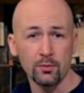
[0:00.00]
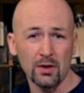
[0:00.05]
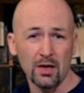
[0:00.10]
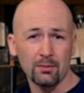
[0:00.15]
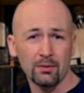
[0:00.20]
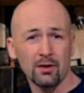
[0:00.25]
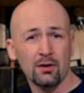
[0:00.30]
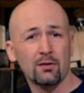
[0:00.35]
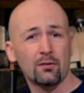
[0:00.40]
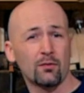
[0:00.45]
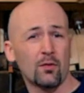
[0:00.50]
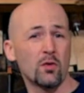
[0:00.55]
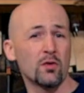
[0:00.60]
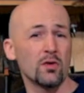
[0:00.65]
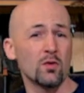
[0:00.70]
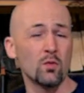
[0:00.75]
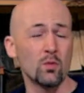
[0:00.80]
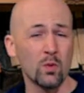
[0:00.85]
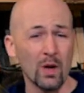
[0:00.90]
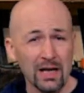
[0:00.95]
You're able to throw
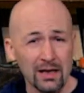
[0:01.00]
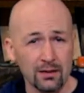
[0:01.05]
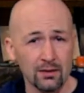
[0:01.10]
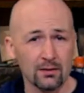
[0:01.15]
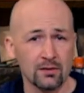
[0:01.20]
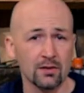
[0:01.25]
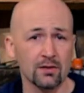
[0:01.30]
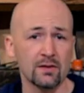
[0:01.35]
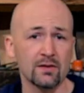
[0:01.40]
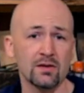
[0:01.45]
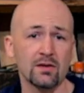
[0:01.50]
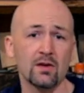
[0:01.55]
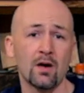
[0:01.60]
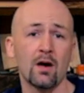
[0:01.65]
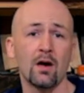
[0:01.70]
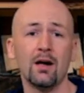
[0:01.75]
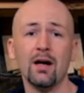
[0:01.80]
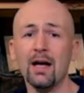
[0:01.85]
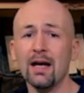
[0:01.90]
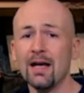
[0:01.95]
your weight into the
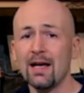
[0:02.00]
saw,